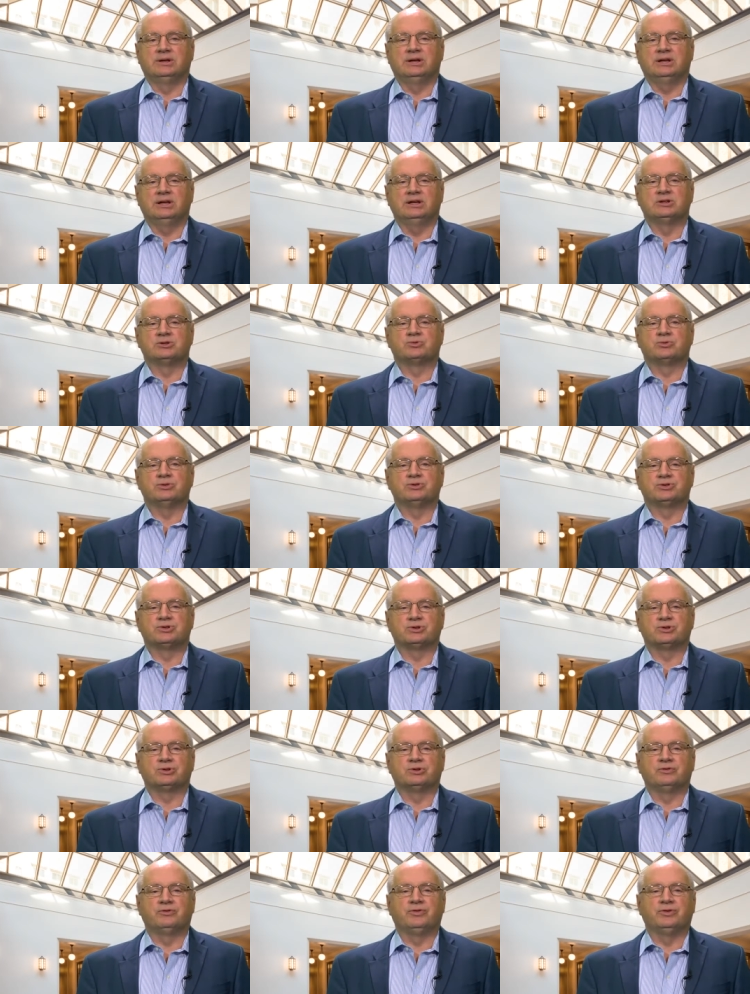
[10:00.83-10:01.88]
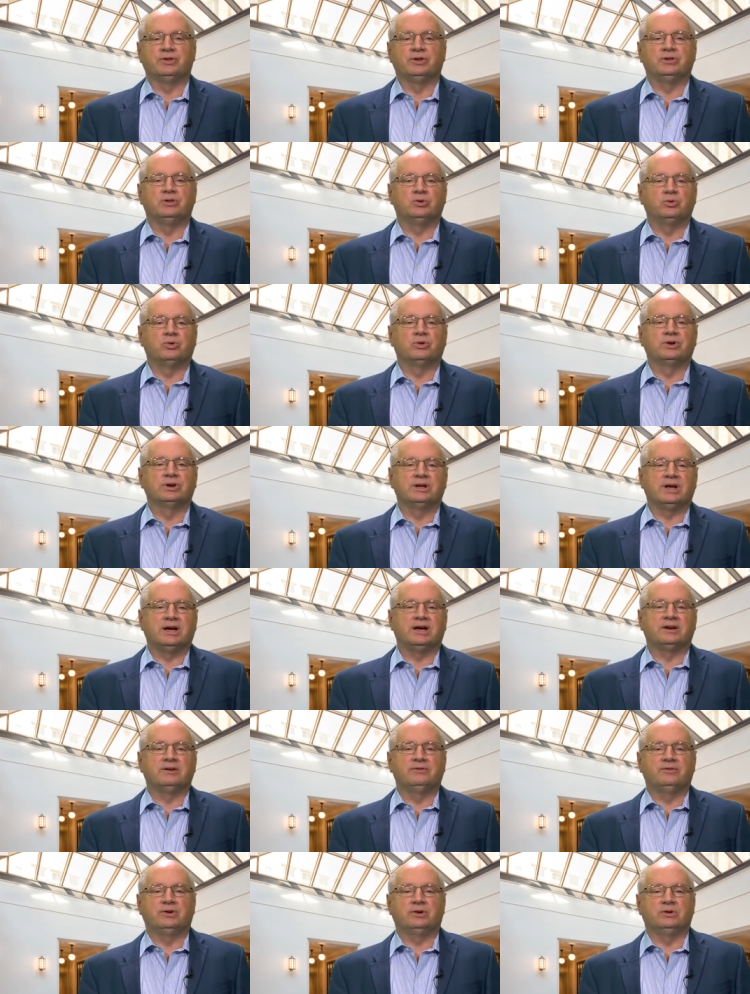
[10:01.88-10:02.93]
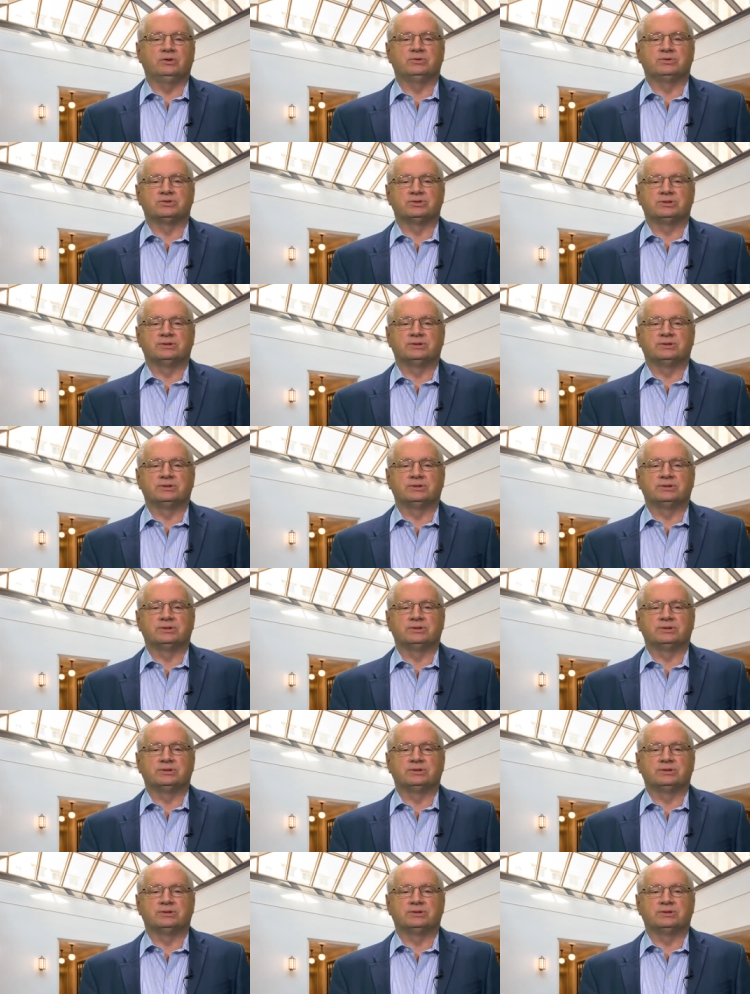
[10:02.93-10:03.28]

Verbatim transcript: is reserved for the Lord God of hosts.